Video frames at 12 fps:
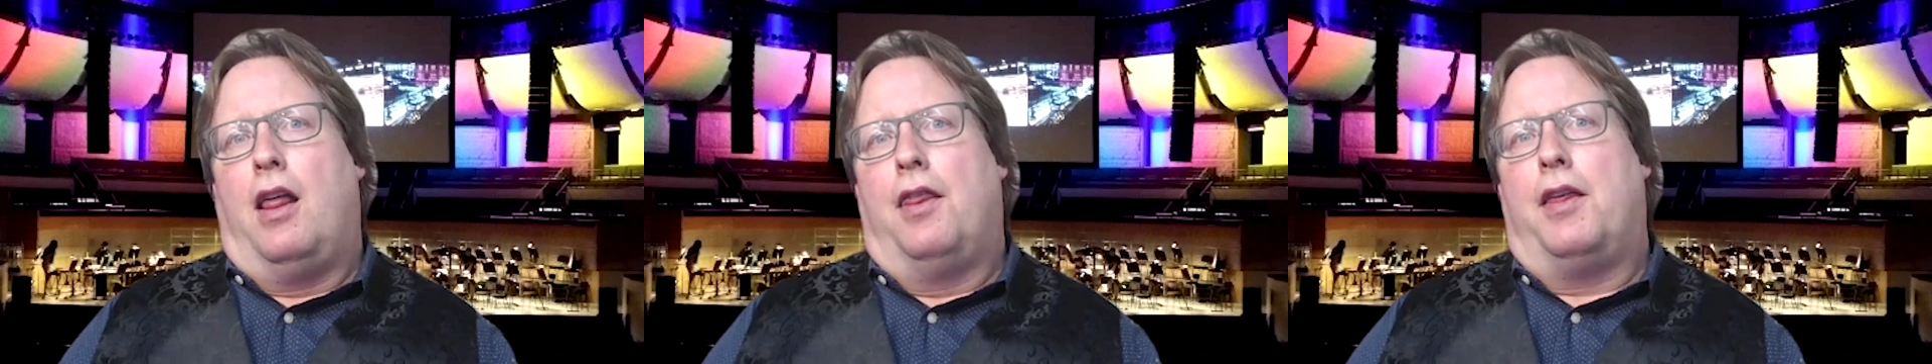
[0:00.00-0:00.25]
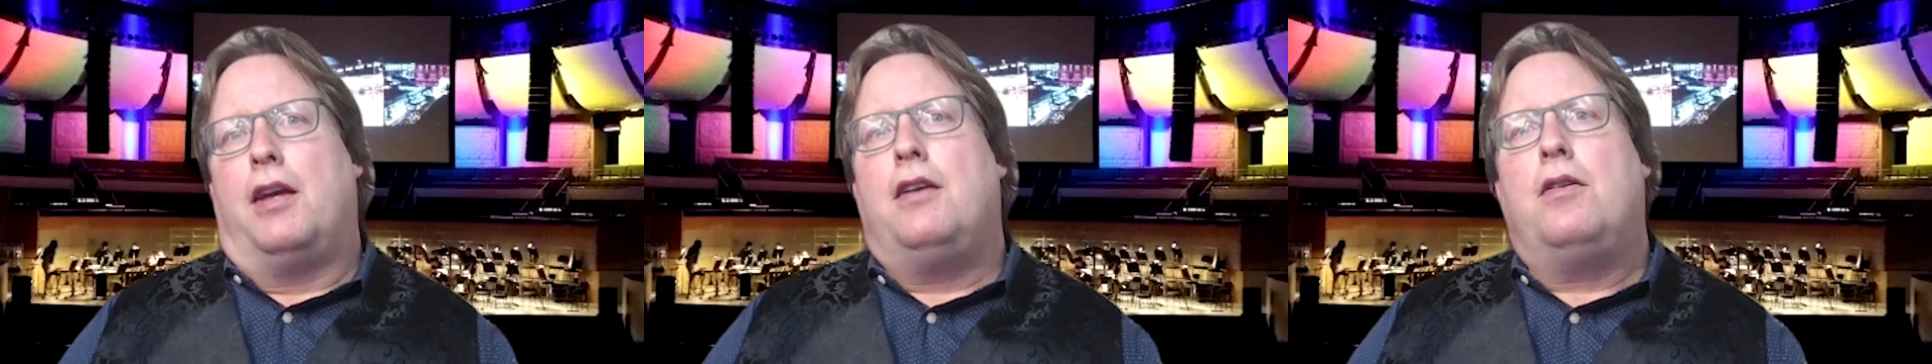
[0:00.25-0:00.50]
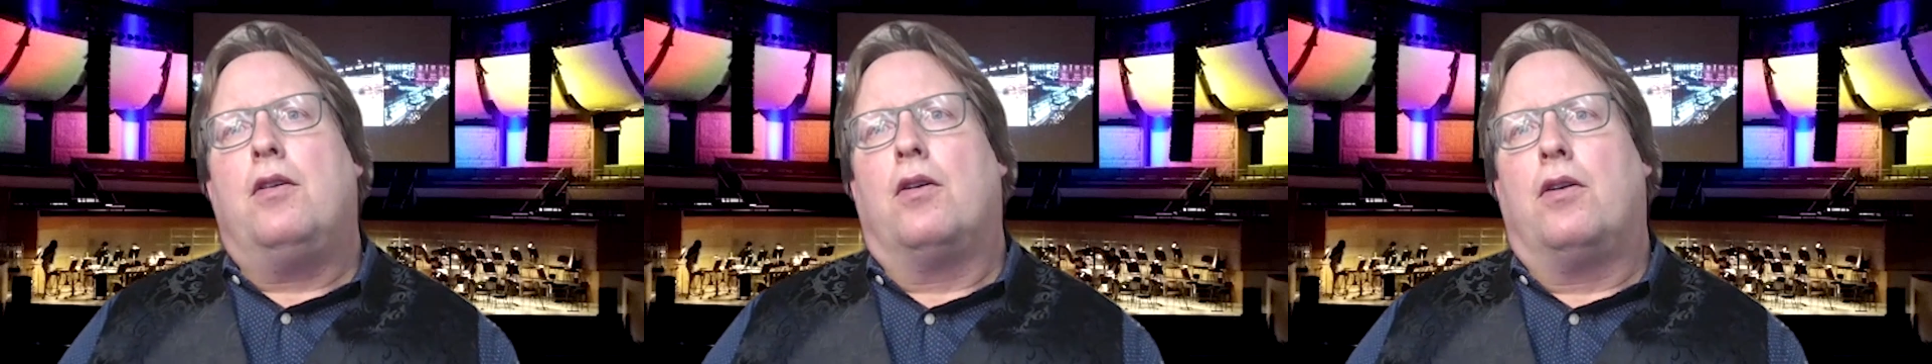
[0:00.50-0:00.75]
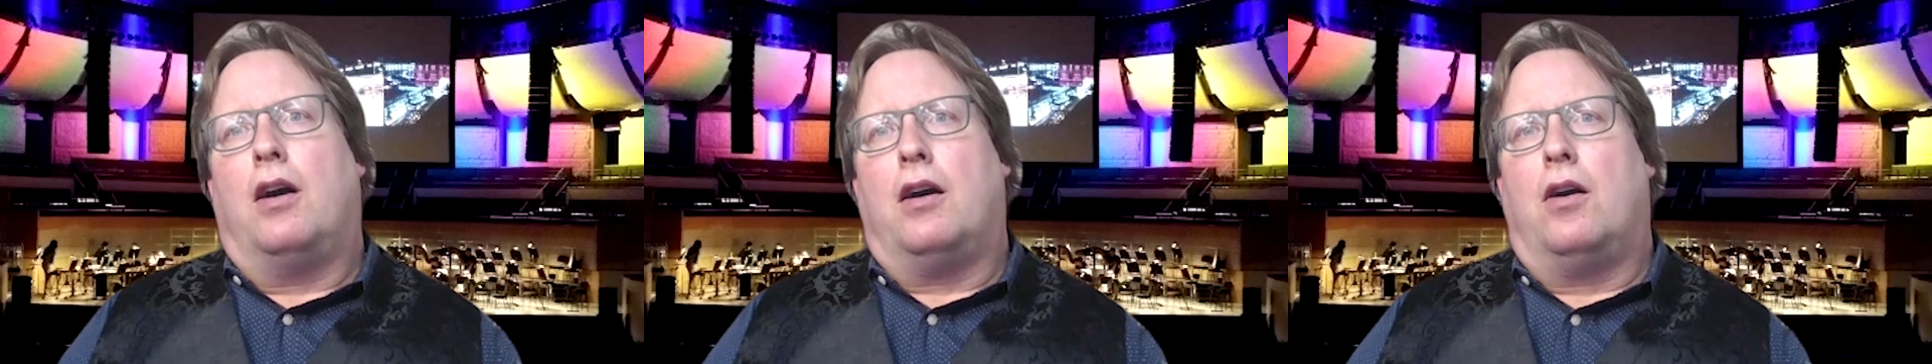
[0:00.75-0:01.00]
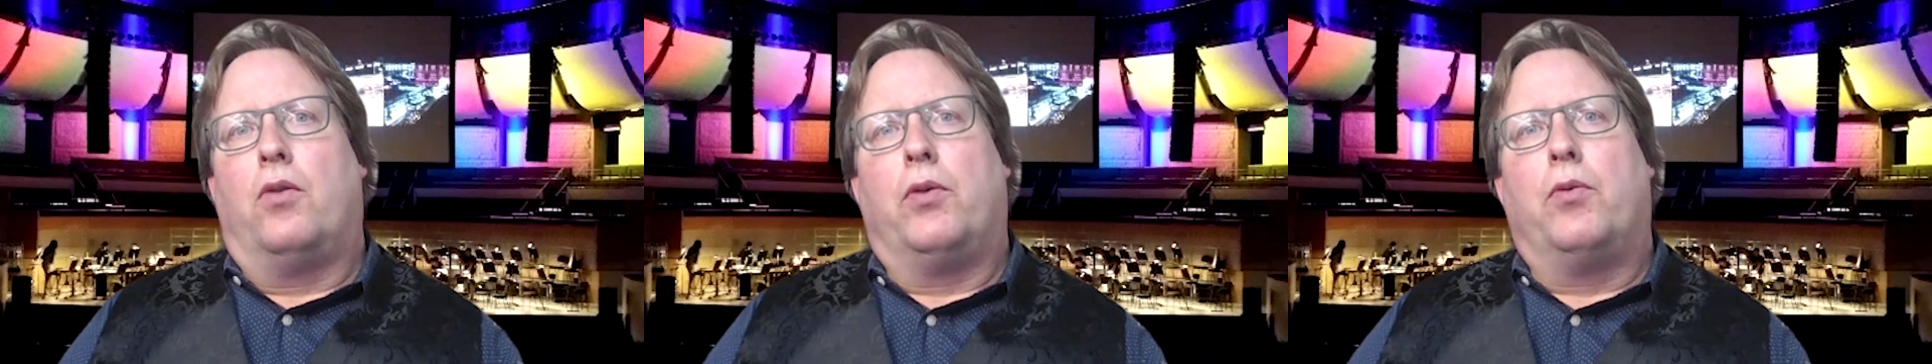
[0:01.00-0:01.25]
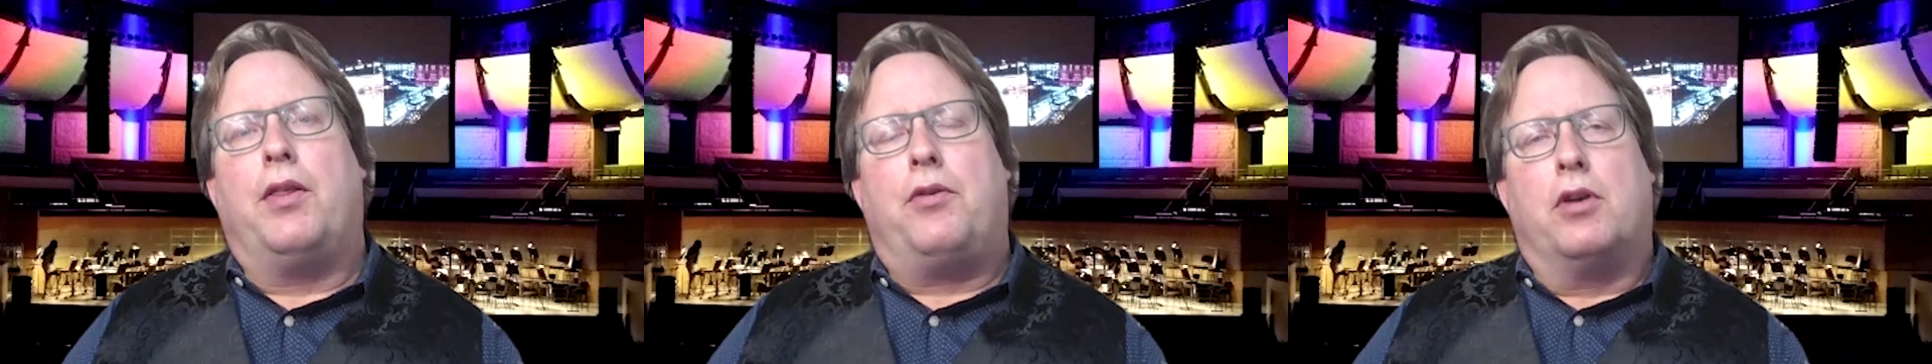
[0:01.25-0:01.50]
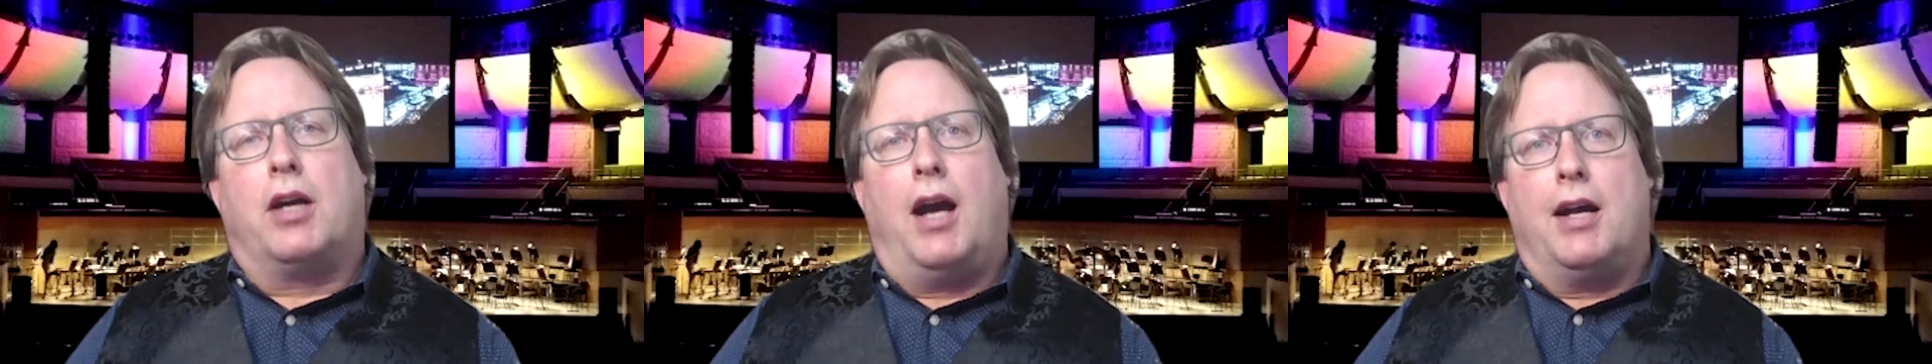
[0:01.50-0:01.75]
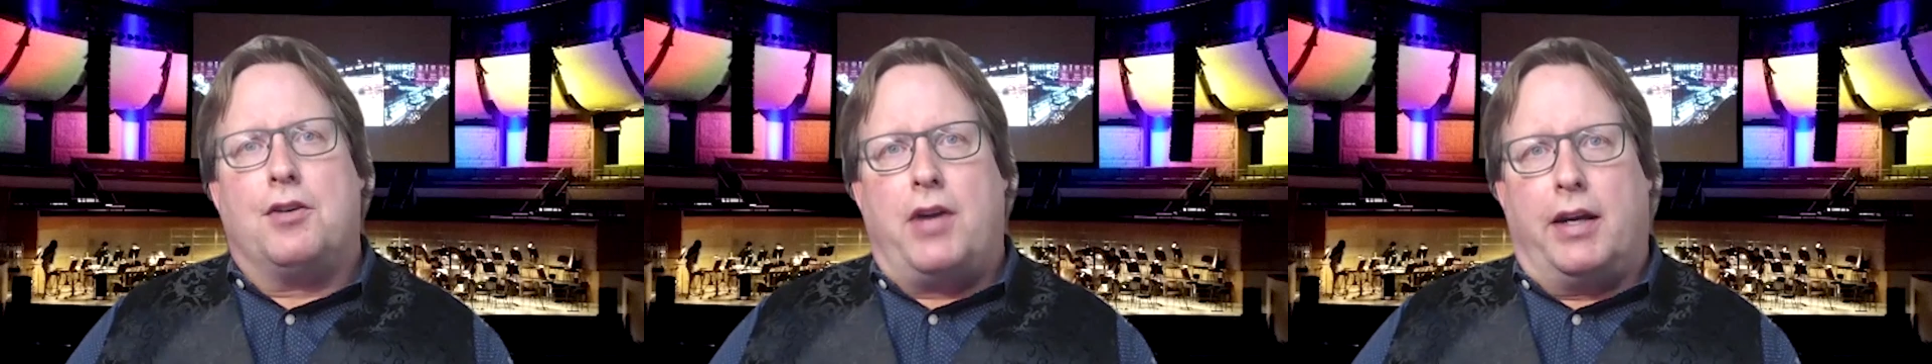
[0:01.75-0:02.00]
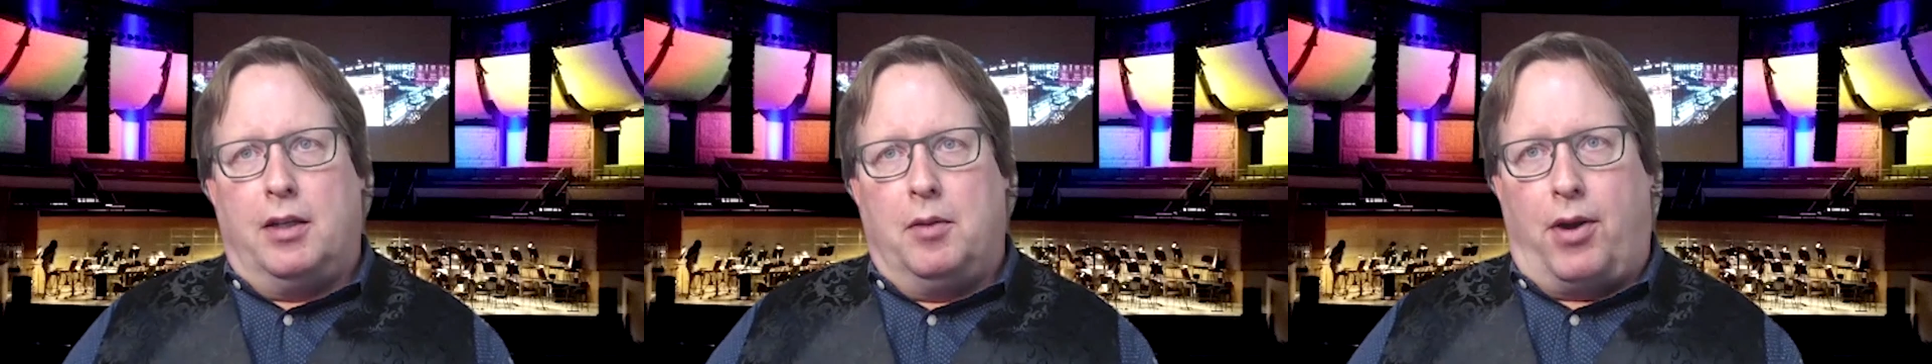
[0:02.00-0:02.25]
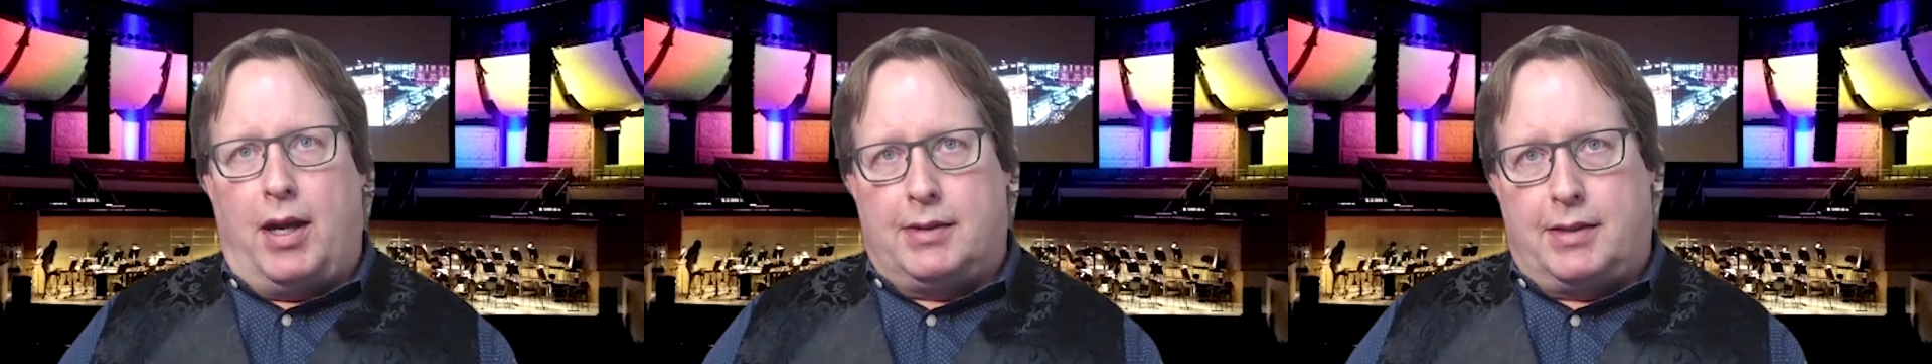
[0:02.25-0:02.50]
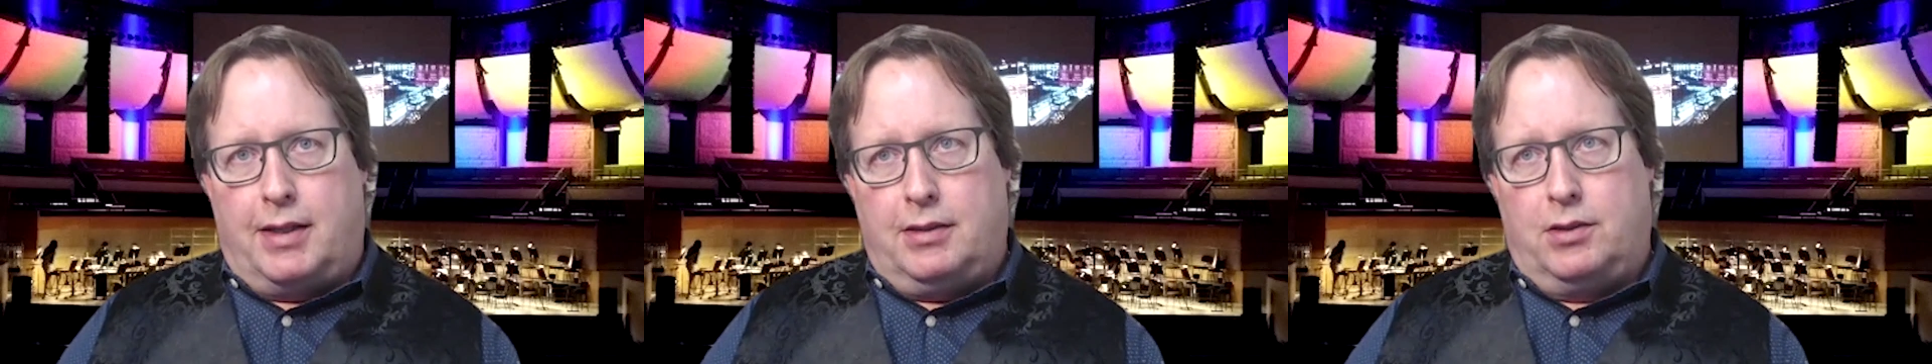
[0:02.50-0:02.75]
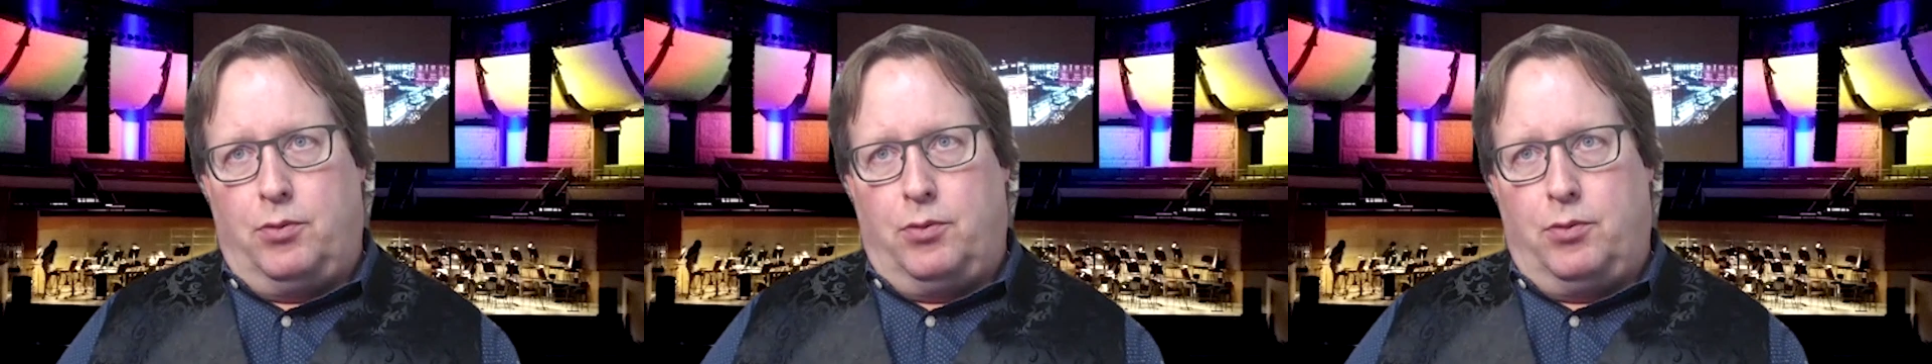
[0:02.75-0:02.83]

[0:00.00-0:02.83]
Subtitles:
then we went through a contracting process